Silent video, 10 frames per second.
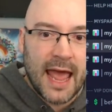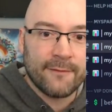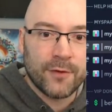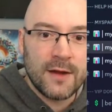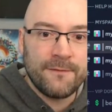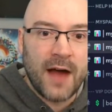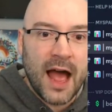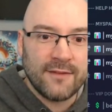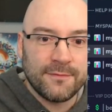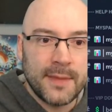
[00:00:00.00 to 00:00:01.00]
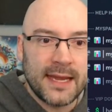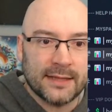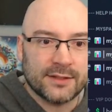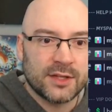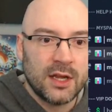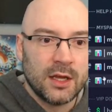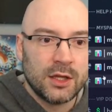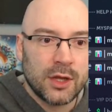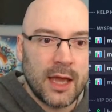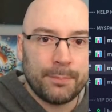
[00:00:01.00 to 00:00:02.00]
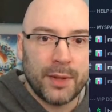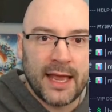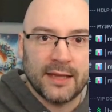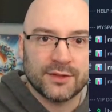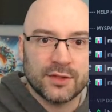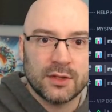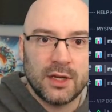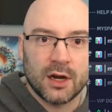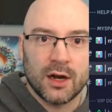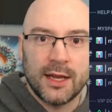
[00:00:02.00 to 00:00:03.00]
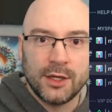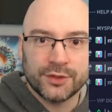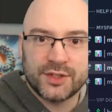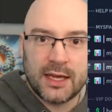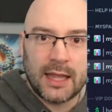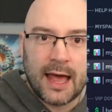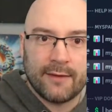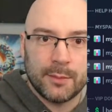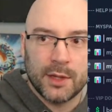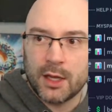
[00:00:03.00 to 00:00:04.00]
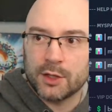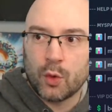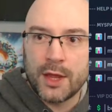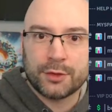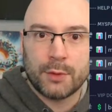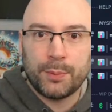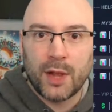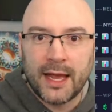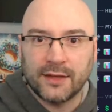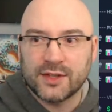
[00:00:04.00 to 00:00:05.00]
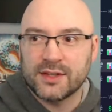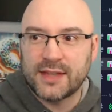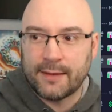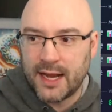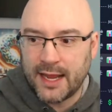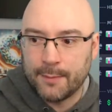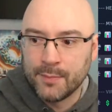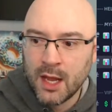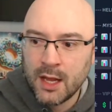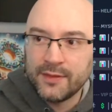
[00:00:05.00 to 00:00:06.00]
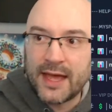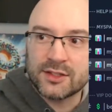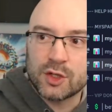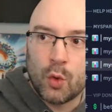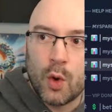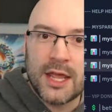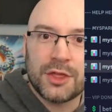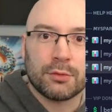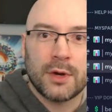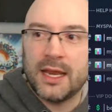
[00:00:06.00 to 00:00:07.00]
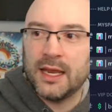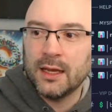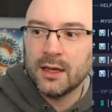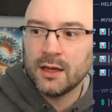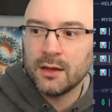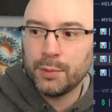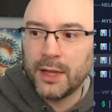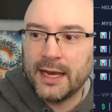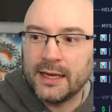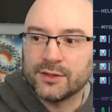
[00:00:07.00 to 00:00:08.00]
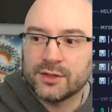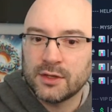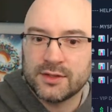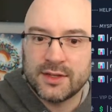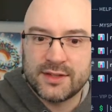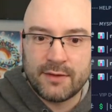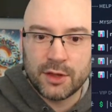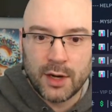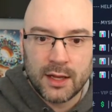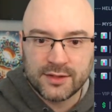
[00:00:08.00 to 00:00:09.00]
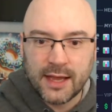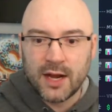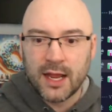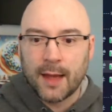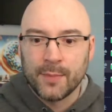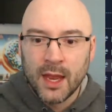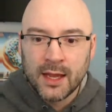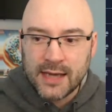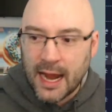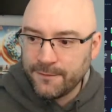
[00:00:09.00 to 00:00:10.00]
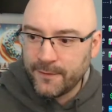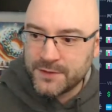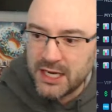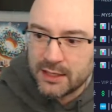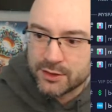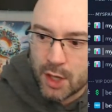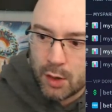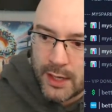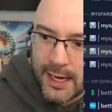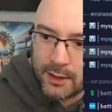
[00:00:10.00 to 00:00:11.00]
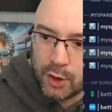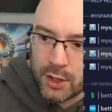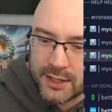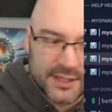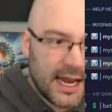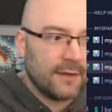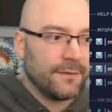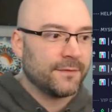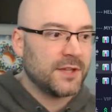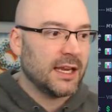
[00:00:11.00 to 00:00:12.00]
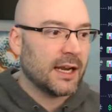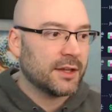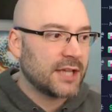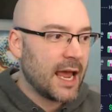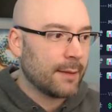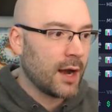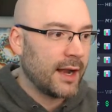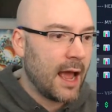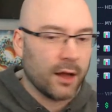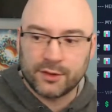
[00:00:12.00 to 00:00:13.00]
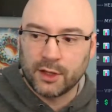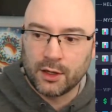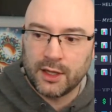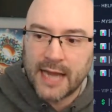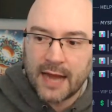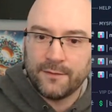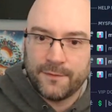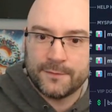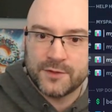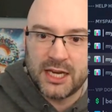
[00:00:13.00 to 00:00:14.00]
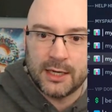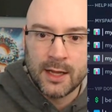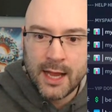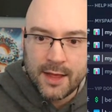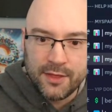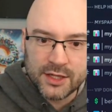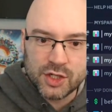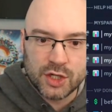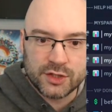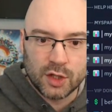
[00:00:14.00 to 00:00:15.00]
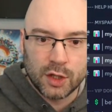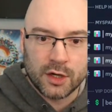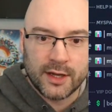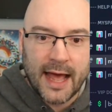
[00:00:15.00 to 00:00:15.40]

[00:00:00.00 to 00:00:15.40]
Every 5 minutes, you get plays here, and you'll see it live. I mean, look at 23 plays since 7 a.m. That's 23 plays since 7 a.m. 9:15. So, hey, look, it's 9:15 on the time right now. It's literally 9:15. This just alerted.